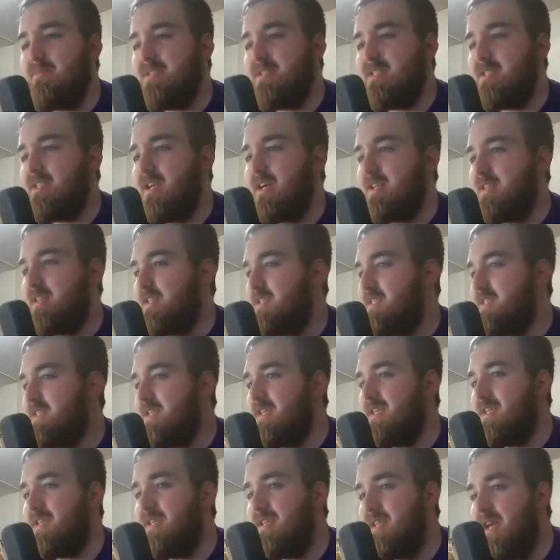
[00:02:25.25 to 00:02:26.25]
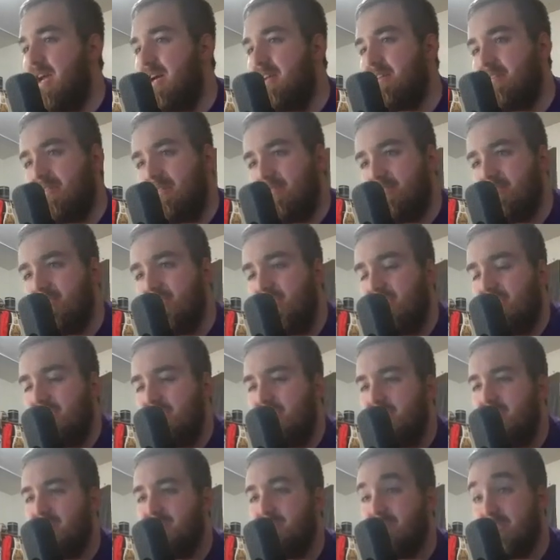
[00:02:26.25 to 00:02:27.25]
It's not the city of Dallas or Jerry
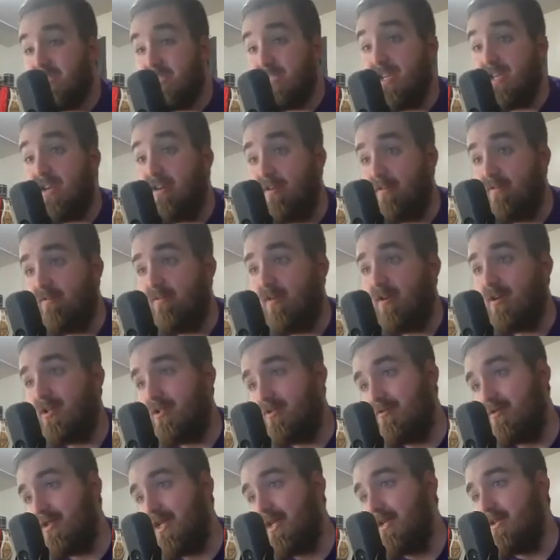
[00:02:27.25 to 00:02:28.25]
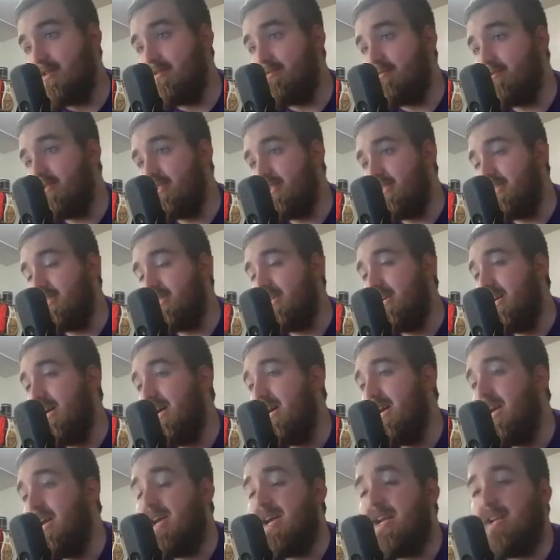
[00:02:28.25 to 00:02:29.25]
Jones. It's Aaron Rodgers that owns it.
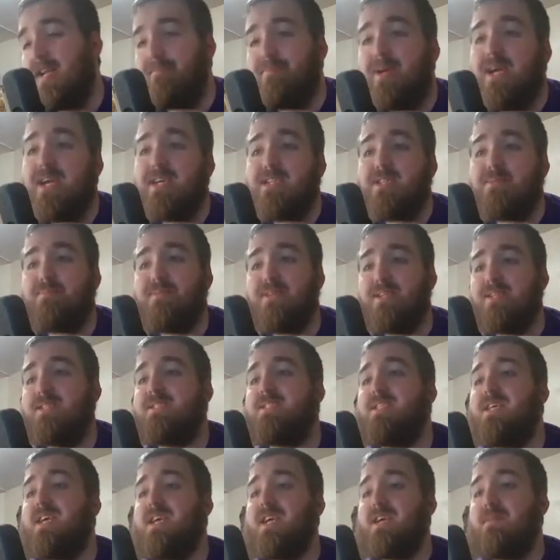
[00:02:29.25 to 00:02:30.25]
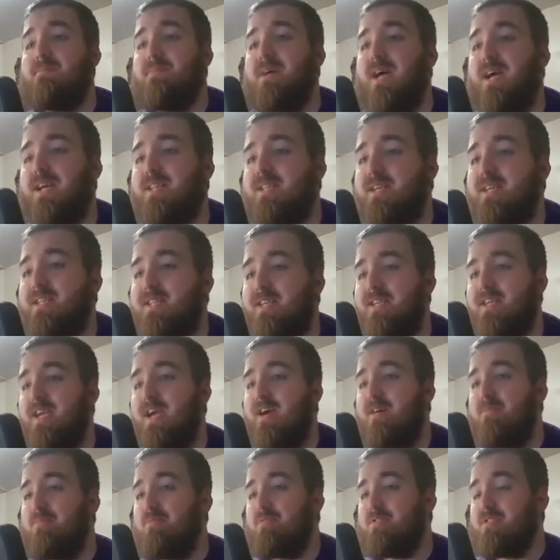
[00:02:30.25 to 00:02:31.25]
And it pains me to say, but I think the
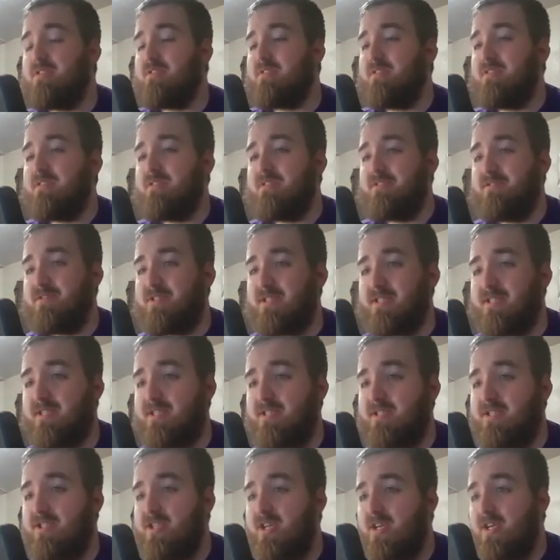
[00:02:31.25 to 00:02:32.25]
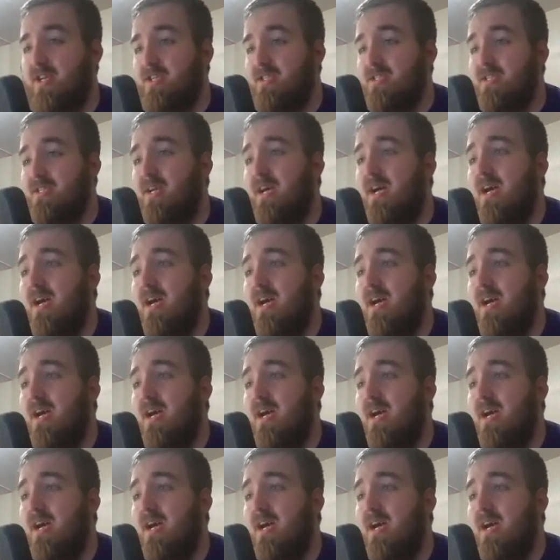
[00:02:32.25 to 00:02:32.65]
Cowboys are going to lose to the Jets.